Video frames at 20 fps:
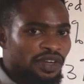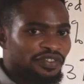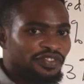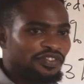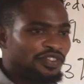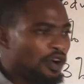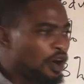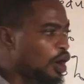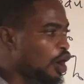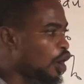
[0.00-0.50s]

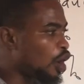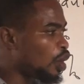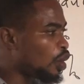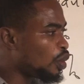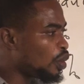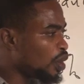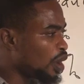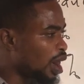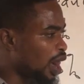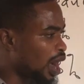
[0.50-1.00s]

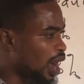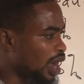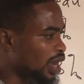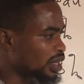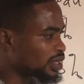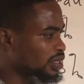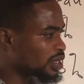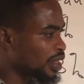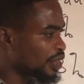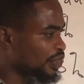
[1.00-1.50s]
4
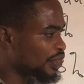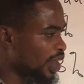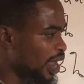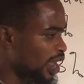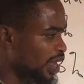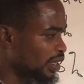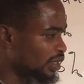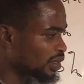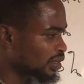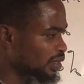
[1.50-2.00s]
and
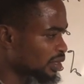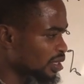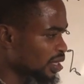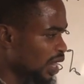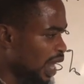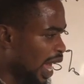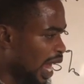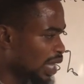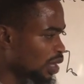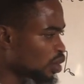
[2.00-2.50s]
10.
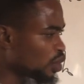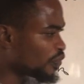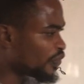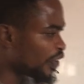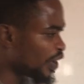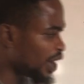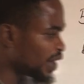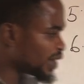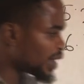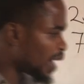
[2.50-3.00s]
I look
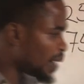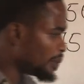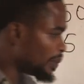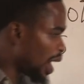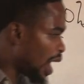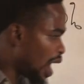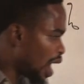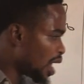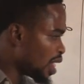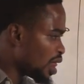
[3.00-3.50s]
for a
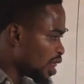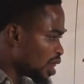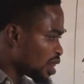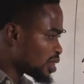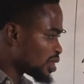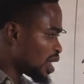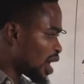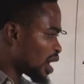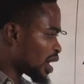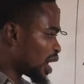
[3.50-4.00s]

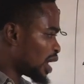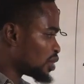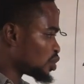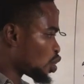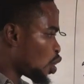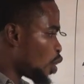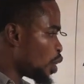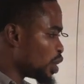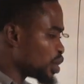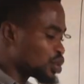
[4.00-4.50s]
number that can
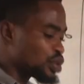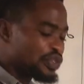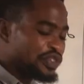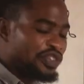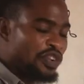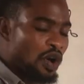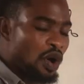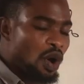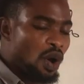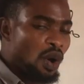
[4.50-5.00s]
go into
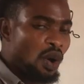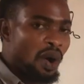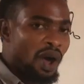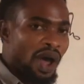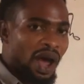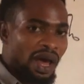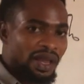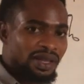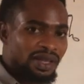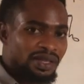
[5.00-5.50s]

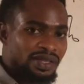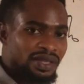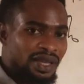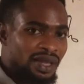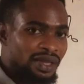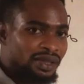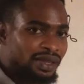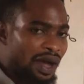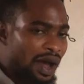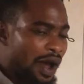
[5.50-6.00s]
4 at the
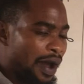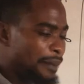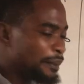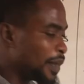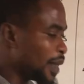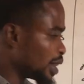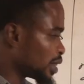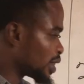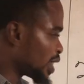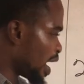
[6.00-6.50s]
same
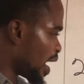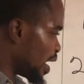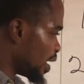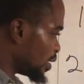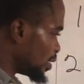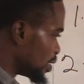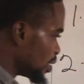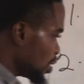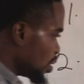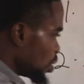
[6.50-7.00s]
time
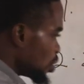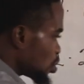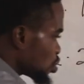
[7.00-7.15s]
10.